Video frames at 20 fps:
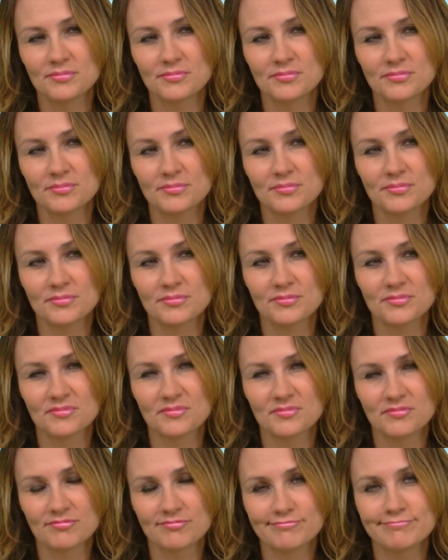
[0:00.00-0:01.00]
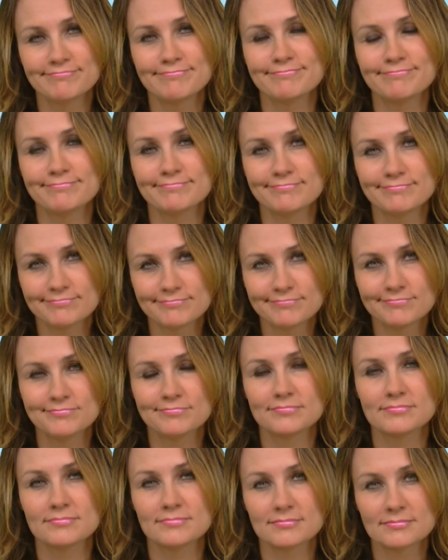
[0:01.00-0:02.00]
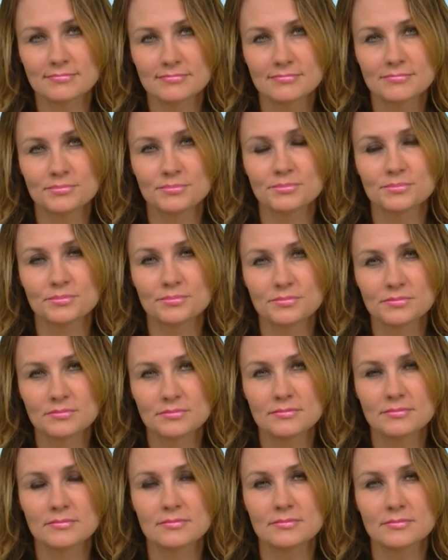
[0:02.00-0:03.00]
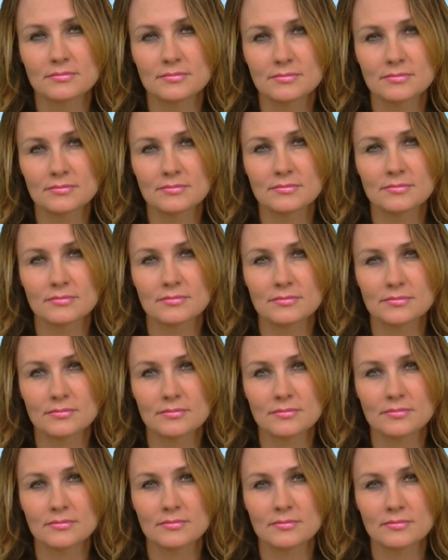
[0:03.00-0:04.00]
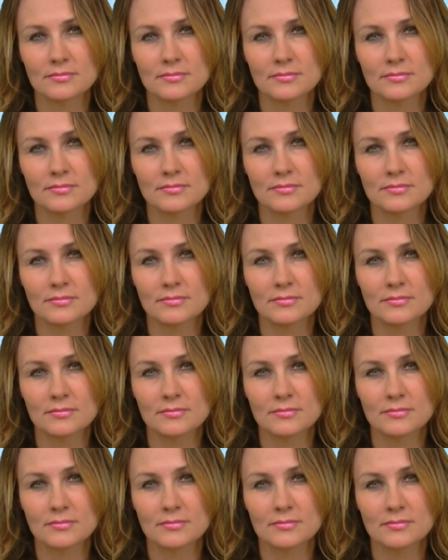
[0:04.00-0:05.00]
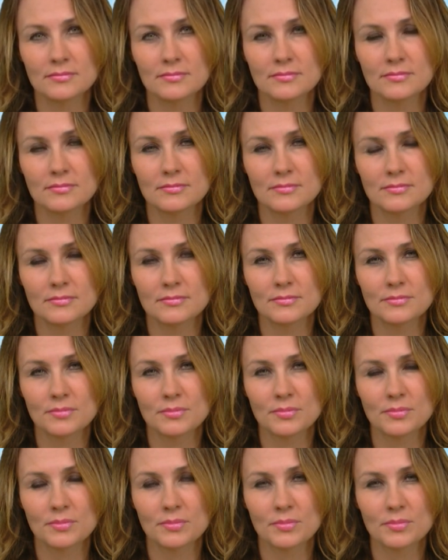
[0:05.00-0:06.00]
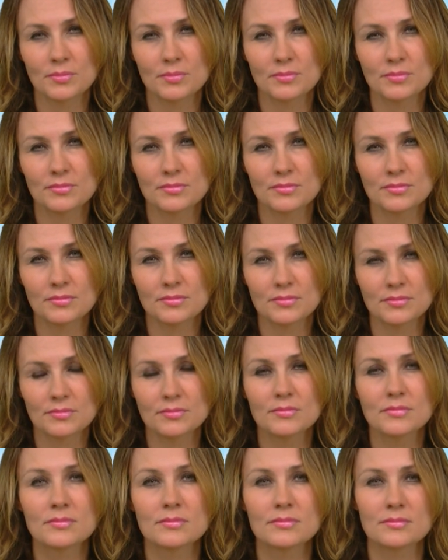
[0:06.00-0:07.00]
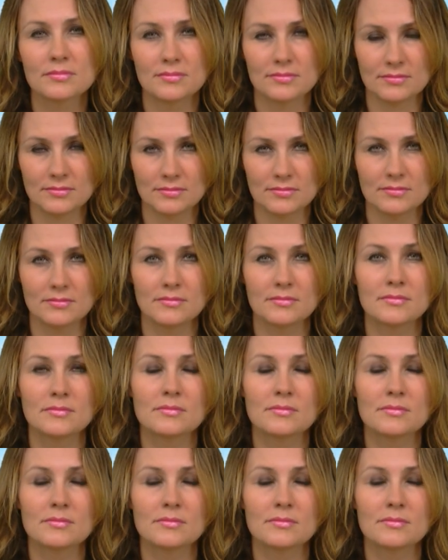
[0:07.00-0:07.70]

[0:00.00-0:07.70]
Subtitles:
This person isn't speaking.